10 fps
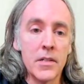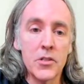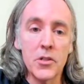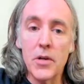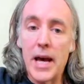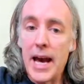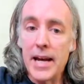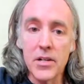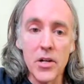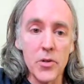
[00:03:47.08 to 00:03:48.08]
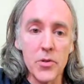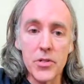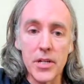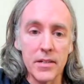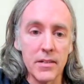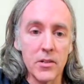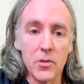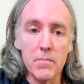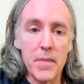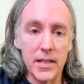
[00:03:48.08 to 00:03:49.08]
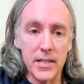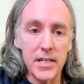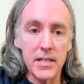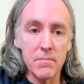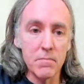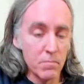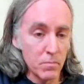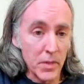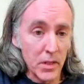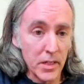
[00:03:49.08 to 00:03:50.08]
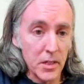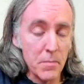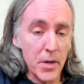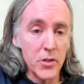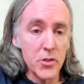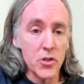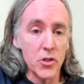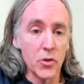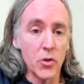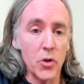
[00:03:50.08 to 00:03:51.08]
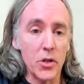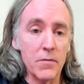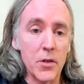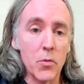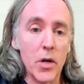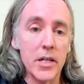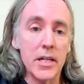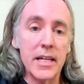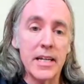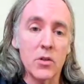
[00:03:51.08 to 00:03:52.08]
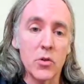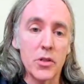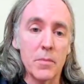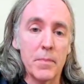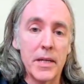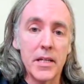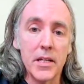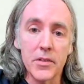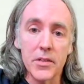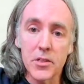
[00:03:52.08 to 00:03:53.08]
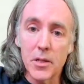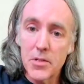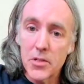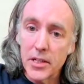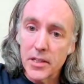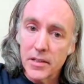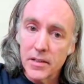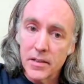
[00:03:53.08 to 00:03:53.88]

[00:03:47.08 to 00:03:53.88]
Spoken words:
to add notes and little melodic components to your chord. If you want to include the pinky on the top string,